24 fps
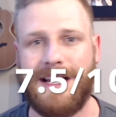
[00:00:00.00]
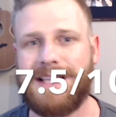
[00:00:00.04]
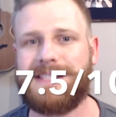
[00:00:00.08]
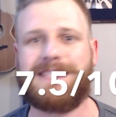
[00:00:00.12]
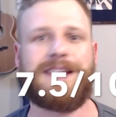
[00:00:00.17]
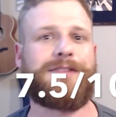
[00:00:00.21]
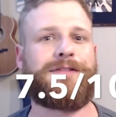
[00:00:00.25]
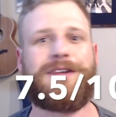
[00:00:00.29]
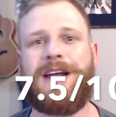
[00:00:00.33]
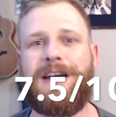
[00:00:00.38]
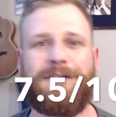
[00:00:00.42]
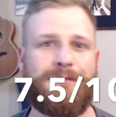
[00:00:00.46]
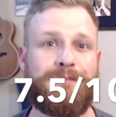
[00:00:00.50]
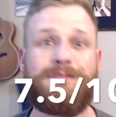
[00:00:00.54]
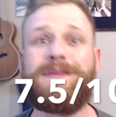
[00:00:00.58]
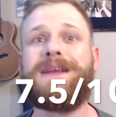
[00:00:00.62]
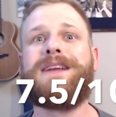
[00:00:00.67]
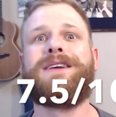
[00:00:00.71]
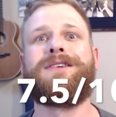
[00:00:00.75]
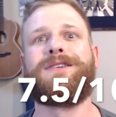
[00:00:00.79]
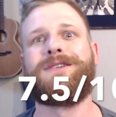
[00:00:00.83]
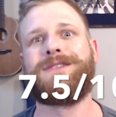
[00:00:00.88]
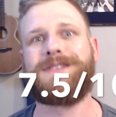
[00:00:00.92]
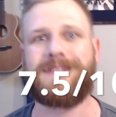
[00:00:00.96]
7.5
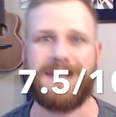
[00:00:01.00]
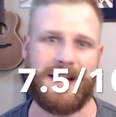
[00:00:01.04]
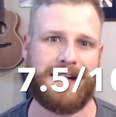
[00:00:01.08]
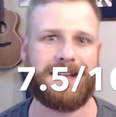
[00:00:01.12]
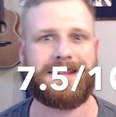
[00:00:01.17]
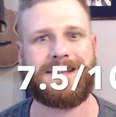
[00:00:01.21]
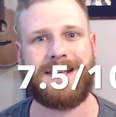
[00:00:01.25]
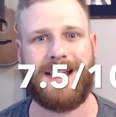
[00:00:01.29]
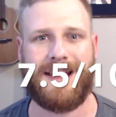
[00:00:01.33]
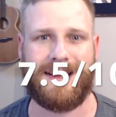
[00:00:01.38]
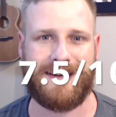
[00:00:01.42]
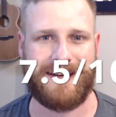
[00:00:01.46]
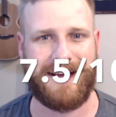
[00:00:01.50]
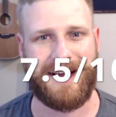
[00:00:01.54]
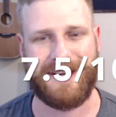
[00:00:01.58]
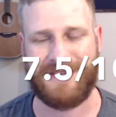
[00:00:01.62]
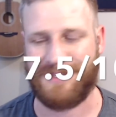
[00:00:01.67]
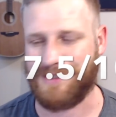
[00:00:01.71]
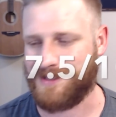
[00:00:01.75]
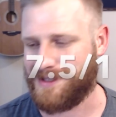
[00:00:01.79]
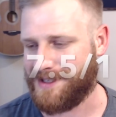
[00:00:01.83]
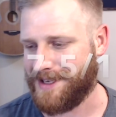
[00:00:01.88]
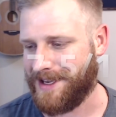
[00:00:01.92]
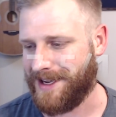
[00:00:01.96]
beards out of 10, I
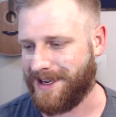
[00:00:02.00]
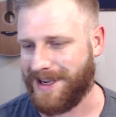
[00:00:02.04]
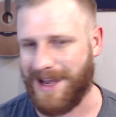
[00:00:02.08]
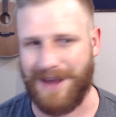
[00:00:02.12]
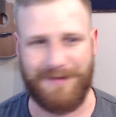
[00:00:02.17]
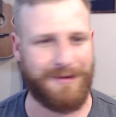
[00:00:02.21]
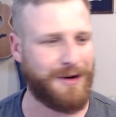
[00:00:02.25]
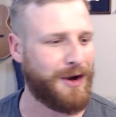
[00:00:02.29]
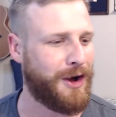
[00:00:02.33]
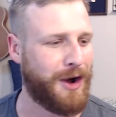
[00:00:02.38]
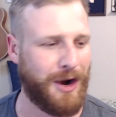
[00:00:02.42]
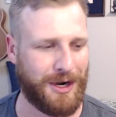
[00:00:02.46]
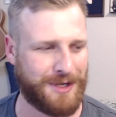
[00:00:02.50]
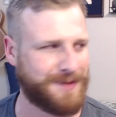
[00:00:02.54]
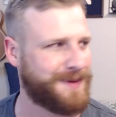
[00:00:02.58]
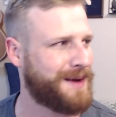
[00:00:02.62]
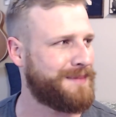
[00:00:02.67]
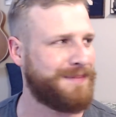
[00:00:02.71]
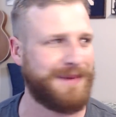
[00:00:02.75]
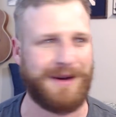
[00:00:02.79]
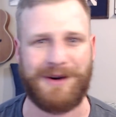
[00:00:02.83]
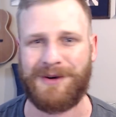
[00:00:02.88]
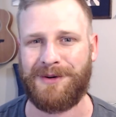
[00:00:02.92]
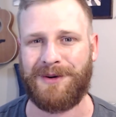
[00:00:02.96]
should say. I haven't hawked my
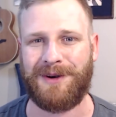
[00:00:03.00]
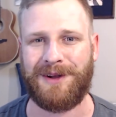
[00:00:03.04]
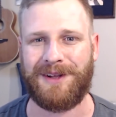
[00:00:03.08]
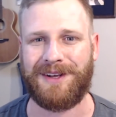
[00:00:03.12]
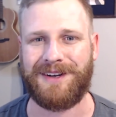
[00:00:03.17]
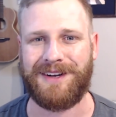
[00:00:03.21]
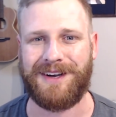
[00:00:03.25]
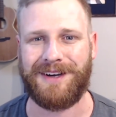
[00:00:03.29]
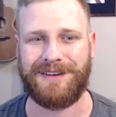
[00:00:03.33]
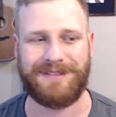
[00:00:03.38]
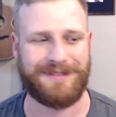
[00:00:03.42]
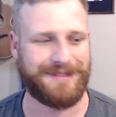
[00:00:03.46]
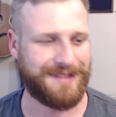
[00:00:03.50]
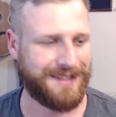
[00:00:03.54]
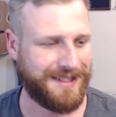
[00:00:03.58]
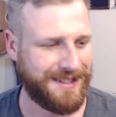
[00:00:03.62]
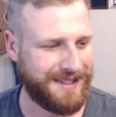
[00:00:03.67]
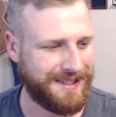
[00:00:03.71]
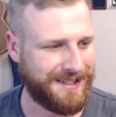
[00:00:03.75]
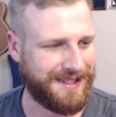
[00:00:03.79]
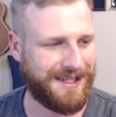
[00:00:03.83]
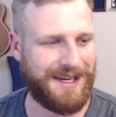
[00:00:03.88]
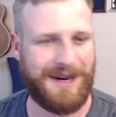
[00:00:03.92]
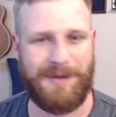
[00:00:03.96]
beard oil enough,
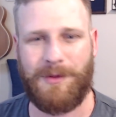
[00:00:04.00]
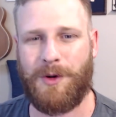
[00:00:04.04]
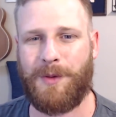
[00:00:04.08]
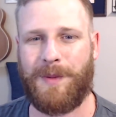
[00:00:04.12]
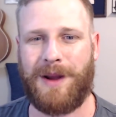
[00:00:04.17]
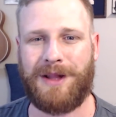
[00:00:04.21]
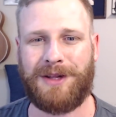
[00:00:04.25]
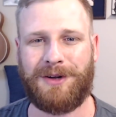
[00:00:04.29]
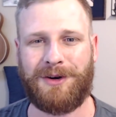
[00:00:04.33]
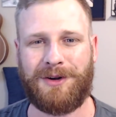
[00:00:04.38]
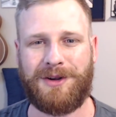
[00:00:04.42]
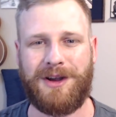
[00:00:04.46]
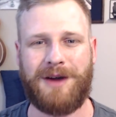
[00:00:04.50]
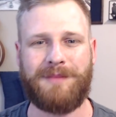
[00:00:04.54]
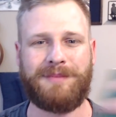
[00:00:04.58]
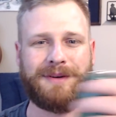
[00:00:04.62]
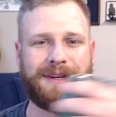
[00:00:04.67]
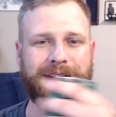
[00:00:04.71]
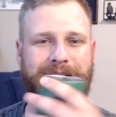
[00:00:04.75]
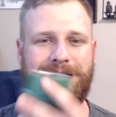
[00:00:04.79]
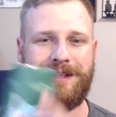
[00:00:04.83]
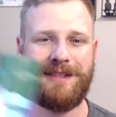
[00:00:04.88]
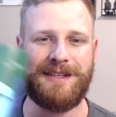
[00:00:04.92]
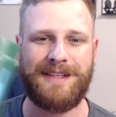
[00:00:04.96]
or my little
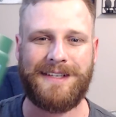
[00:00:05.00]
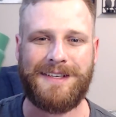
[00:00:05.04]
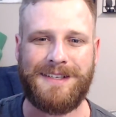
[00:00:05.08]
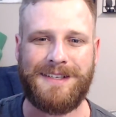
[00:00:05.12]
company,